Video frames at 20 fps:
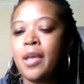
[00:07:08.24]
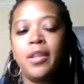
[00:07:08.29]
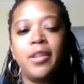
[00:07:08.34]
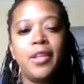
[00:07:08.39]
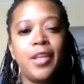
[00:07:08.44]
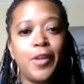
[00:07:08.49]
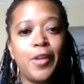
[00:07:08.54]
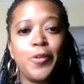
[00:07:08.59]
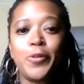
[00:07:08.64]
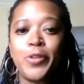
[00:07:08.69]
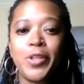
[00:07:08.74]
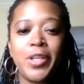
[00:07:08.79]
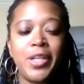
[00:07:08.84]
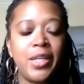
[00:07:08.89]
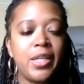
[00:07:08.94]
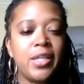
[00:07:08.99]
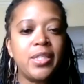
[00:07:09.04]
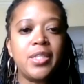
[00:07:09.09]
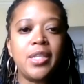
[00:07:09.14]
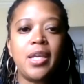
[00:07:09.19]
The other
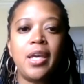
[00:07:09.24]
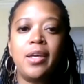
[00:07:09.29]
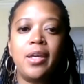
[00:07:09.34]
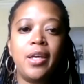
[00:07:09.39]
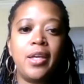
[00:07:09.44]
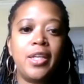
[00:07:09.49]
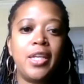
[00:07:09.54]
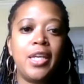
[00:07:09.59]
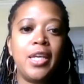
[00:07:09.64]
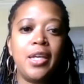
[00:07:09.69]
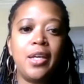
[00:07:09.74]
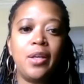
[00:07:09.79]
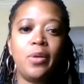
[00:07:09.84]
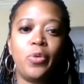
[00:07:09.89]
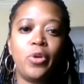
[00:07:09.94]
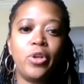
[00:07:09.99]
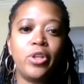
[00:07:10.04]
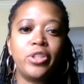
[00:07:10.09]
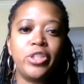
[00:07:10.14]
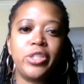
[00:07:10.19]
thing is, again,
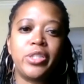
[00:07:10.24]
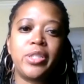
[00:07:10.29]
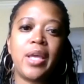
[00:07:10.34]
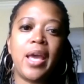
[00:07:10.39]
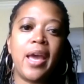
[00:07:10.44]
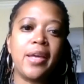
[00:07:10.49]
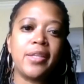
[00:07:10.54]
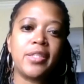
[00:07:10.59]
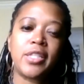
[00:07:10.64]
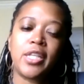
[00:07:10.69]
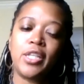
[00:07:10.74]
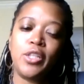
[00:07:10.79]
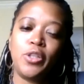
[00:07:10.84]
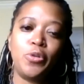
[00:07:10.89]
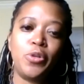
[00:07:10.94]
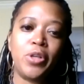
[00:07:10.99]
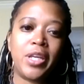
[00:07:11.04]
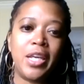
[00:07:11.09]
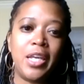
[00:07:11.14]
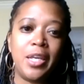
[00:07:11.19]
we're just asking
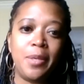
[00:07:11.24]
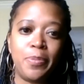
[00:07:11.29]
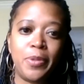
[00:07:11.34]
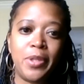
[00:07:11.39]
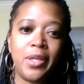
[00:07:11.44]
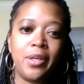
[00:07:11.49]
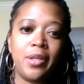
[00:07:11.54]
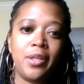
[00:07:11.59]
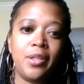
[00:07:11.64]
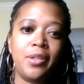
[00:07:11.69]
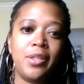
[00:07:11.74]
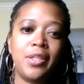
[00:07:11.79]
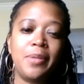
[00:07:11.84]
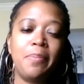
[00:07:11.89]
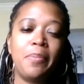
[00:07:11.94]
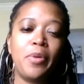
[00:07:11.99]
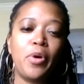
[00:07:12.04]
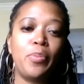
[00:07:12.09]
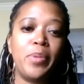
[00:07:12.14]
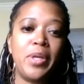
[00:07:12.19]
you to keep
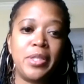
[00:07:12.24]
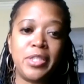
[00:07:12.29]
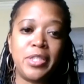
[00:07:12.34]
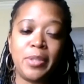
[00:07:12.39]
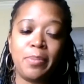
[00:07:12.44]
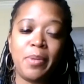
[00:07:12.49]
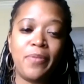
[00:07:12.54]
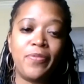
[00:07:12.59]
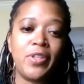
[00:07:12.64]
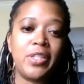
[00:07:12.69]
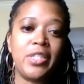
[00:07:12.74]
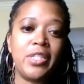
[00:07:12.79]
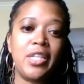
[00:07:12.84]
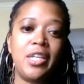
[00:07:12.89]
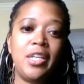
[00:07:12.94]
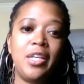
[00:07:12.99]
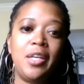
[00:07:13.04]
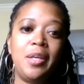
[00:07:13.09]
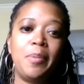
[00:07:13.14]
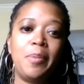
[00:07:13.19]
the momentum of the
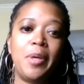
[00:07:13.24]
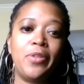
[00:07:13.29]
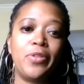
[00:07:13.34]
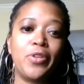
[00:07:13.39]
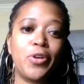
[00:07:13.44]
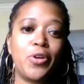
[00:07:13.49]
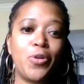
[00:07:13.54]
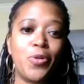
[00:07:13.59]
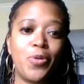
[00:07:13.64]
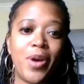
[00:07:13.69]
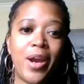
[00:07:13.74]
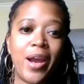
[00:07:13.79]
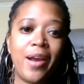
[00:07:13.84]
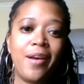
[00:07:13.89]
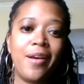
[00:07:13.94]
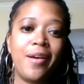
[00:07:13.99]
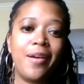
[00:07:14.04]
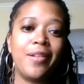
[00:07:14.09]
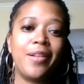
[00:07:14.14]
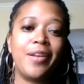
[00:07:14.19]
team and the
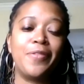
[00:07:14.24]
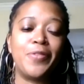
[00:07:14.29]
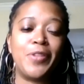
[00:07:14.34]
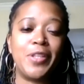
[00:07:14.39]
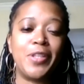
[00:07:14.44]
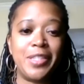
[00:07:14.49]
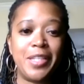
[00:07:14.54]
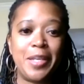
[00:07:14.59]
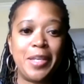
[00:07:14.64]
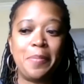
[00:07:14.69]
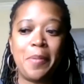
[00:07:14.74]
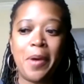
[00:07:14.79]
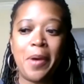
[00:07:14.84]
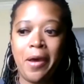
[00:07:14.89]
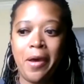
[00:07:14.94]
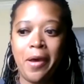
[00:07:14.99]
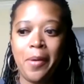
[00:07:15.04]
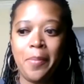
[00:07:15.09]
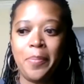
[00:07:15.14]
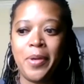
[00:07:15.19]
morale of the team
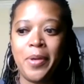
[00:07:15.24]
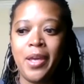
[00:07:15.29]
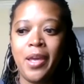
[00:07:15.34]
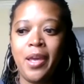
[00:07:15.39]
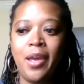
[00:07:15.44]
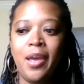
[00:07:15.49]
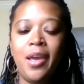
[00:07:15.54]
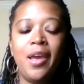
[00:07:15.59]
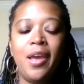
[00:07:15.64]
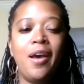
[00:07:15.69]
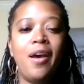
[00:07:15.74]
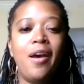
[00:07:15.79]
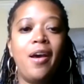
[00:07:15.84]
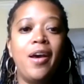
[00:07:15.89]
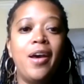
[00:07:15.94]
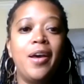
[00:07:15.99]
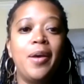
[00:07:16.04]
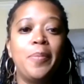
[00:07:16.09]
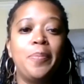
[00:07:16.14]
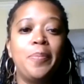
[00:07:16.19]
up.
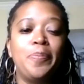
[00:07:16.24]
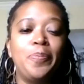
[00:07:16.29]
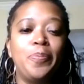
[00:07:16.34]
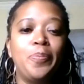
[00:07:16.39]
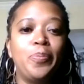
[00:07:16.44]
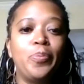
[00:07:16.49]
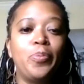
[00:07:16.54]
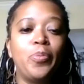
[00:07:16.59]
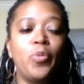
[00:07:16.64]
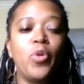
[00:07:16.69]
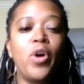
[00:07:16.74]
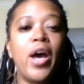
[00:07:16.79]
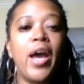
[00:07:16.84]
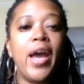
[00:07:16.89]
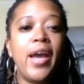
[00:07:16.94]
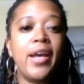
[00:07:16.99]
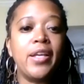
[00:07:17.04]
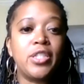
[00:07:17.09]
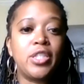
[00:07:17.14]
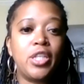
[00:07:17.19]
We'll
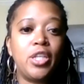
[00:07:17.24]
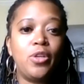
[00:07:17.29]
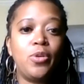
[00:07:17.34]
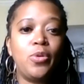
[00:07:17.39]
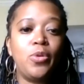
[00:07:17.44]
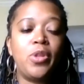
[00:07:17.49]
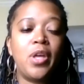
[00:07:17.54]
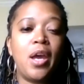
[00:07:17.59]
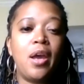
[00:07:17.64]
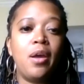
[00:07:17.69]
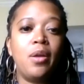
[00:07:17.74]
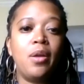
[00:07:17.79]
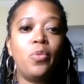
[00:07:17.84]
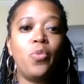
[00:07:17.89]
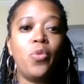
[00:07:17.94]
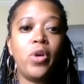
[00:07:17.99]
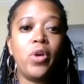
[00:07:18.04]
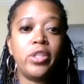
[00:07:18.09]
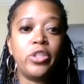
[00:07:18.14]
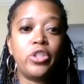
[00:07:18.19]
ask you that
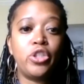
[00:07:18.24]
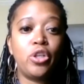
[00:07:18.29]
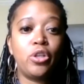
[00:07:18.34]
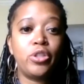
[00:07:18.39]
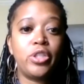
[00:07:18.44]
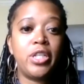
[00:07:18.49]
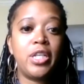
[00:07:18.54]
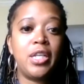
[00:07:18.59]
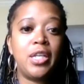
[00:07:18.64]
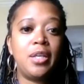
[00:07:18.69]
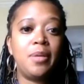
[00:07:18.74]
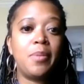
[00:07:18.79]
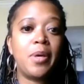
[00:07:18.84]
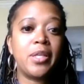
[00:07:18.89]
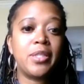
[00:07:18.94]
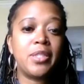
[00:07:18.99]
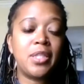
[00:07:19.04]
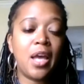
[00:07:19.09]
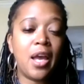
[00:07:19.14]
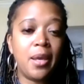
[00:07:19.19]
once your team
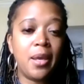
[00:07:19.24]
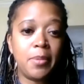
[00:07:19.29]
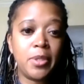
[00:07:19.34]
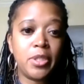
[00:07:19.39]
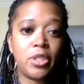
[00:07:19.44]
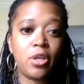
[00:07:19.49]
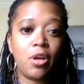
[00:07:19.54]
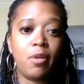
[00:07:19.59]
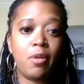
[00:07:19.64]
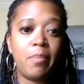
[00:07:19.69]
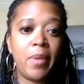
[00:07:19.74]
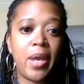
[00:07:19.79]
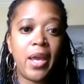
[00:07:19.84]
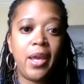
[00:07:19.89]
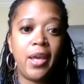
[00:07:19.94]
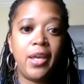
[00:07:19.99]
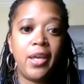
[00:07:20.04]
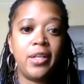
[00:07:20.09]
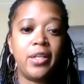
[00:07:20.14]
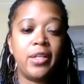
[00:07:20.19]
assignments are
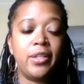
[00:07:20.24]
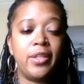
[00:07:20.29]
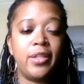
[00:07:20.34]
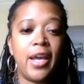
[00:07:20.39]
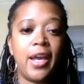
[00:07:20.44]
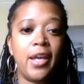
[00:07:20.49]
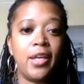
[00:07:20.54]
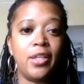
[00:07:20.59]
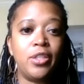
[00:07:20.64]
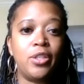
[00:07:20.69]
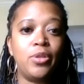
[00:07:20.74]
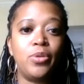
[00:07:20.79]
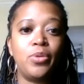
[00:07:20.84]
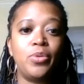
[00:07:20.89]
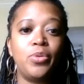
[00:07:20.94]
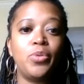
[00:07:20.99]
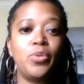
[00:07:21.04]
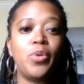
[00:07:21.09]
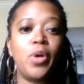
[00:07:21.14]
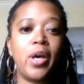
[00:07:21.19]
made, that
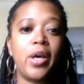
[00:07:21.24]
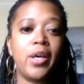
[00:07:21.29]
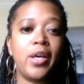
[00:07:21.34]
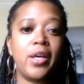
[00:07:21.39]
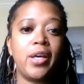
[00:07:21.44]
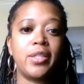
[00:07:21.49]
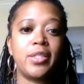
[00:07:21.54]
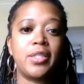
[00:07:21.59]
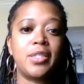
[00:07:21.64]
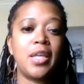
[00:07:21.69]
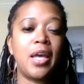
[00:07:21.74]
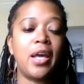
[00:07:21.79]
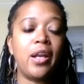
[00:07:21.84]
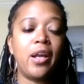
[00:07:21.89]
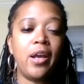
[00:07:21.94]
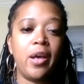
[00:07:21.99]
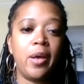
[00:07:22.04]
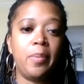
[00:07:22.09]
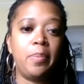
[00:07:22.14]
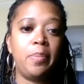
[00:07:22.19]
you set
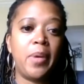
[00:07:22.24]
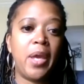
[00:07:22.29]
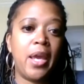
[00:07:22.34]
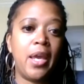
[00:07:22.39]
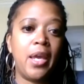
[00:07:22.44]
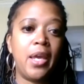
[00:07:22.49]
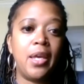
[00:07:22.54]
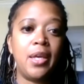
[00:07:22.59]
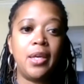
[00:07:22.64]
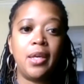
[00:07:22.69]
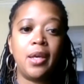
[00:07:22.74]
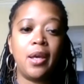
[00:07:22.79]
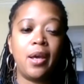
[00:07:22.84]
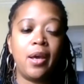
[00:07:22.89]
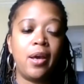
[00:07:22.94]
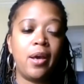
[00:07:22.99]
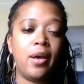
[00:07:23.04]
up a